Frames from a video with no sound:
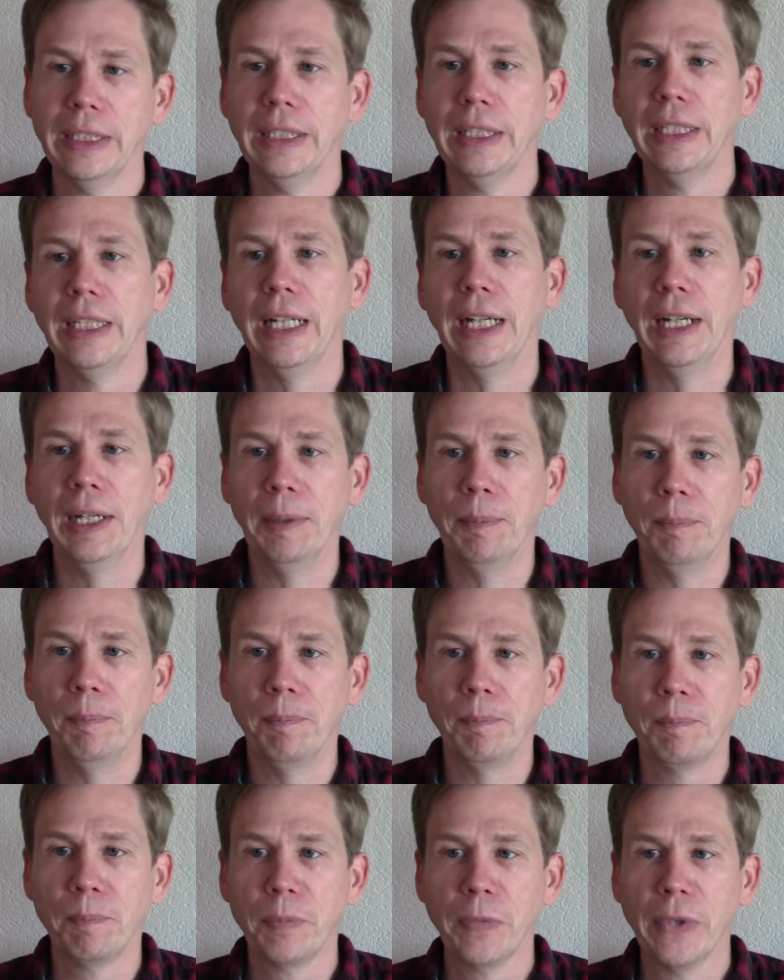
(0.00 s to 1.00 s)

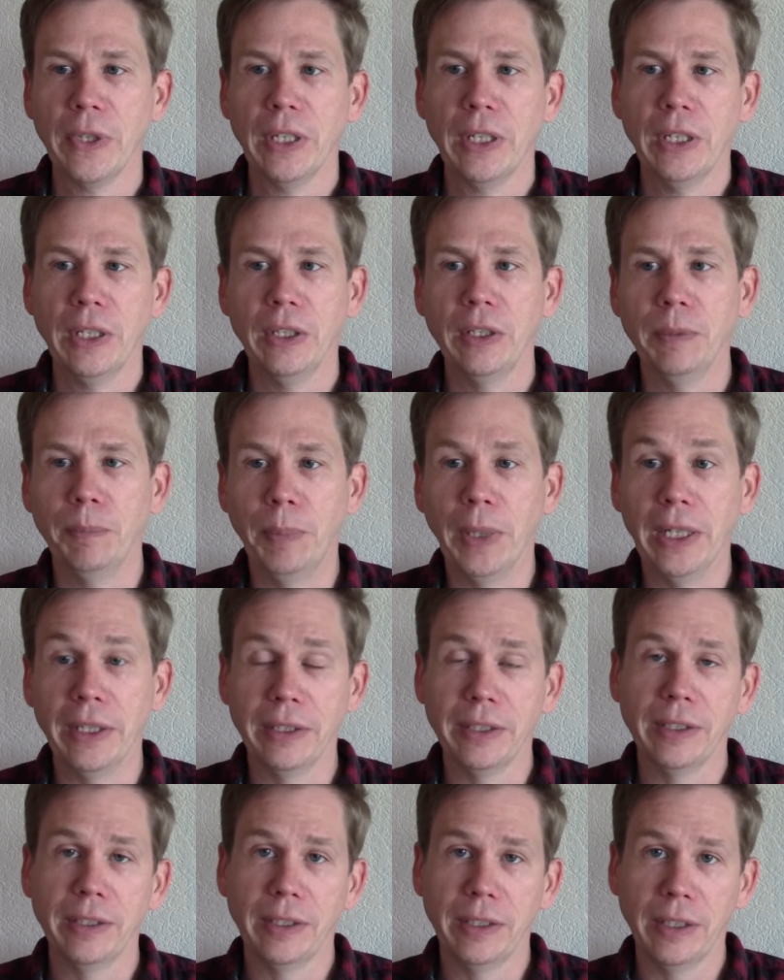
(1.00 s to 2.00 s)

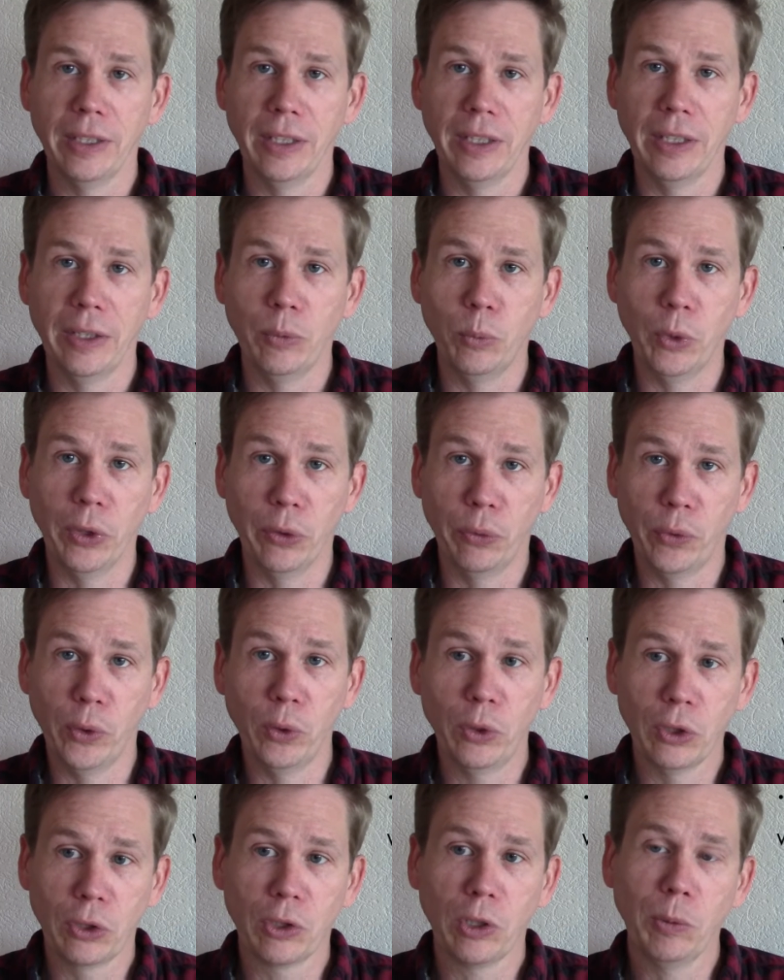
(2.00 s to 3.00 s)
But with a
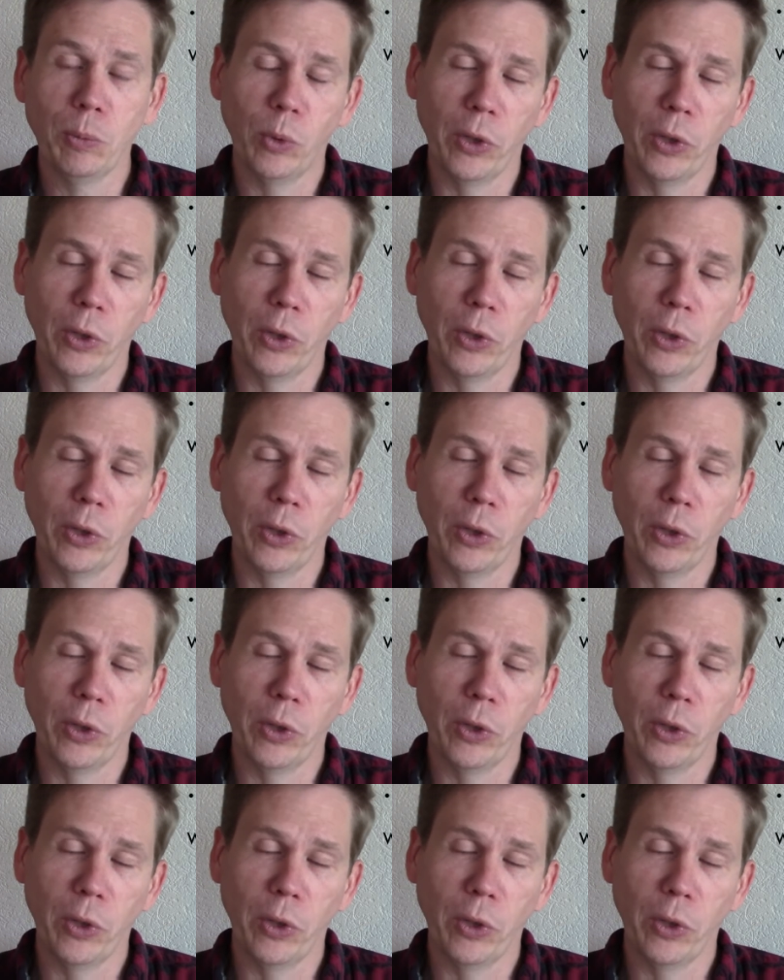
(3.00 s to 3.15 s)
focus group,